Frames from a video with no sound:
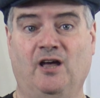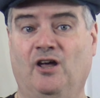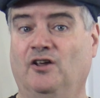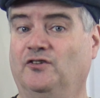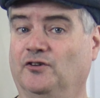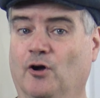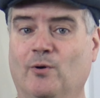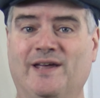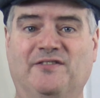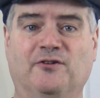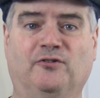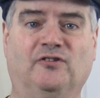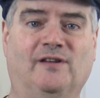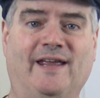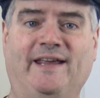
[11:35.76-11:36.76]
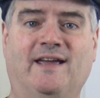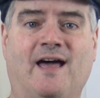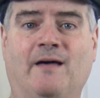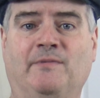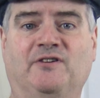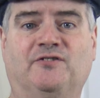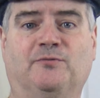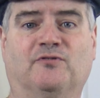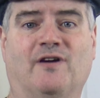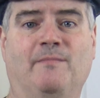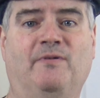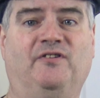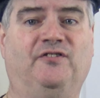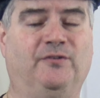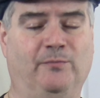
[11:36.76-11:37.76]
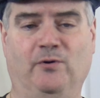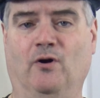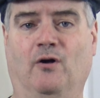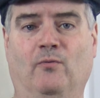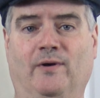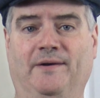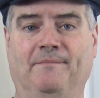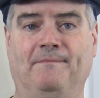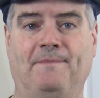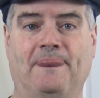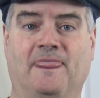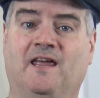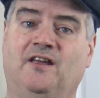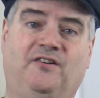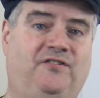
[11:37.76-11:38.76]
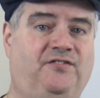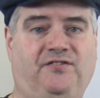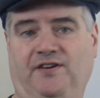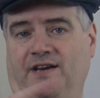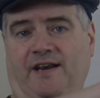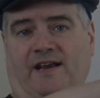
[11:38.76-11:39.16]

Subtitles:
So go hit those like, comment, and subscribe buttons, and we all win. See you